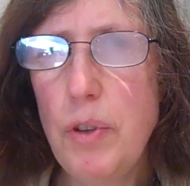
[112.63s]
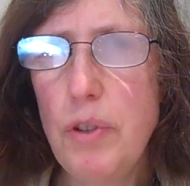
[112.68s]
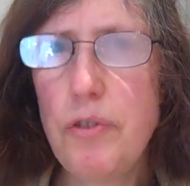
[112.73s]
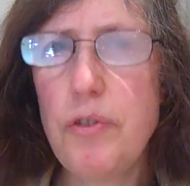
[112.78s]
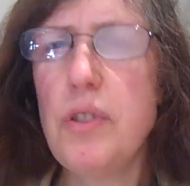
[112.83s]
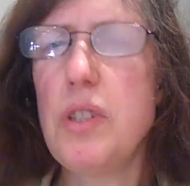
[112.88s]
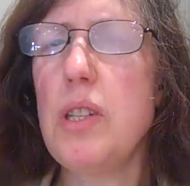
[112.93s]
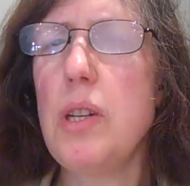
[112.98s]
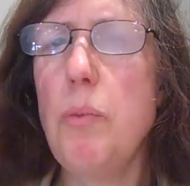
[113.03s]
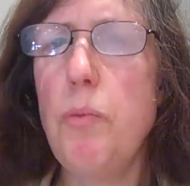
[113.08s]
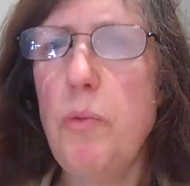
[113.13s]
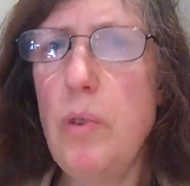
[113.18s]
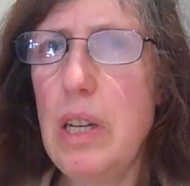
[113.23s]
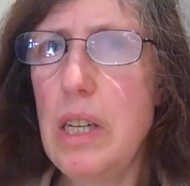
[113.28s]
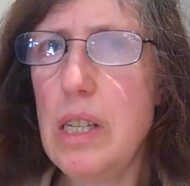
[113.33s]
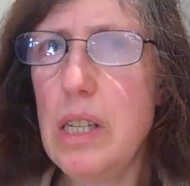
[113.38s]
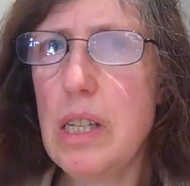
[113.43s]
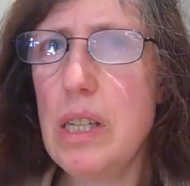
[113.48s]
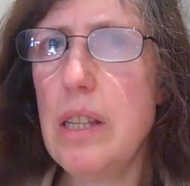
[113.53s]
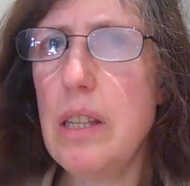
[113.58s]
but for some
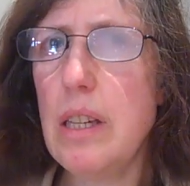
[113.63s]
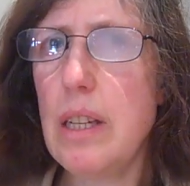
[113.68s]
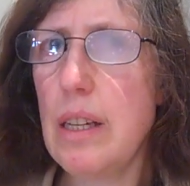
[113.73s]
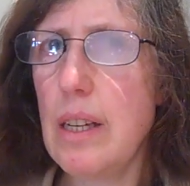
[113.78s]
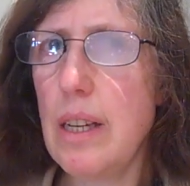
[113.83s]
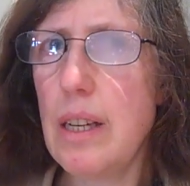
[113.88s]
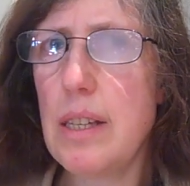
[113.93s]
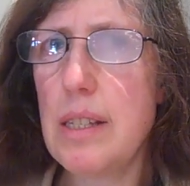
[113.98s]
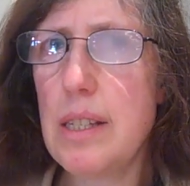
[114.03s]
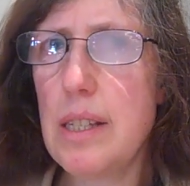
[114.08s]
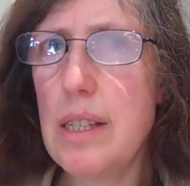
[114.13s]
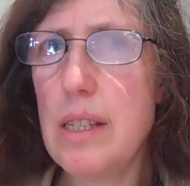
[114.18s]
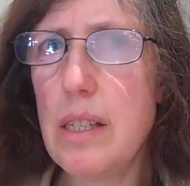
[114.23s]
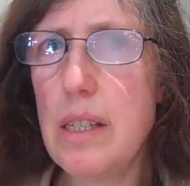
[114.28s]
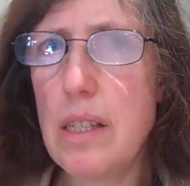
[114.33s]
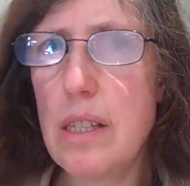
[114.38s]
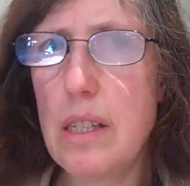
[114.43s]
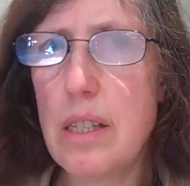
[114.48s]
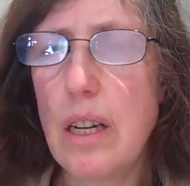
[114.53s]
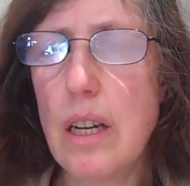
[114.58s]
reason the
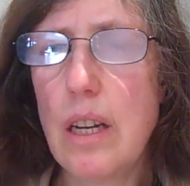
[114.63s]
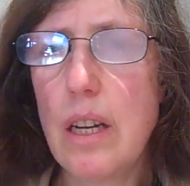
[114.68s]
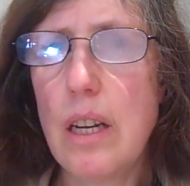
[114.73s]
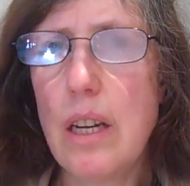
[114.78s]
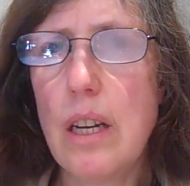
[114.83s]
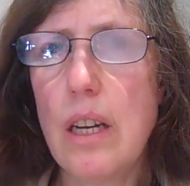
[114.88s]
glasses